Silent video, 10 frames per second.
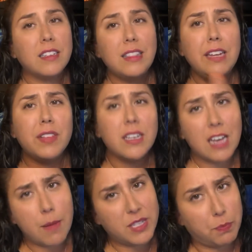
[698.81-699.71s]
Leave in the
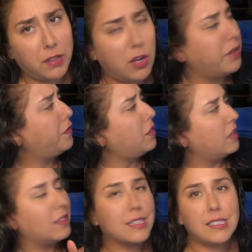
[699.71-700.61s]
comments below if you
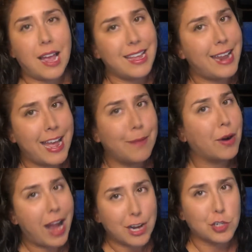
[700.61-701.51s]
think that Cyan Am
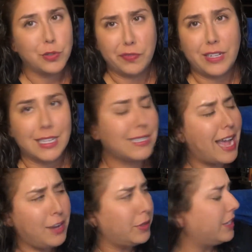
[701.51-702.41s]
are actual villains.
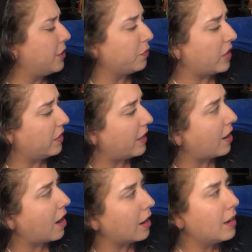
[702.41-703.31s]
I really don't think they
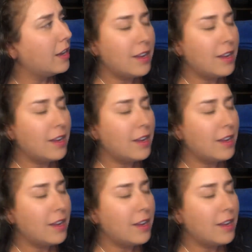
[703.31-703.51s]
are.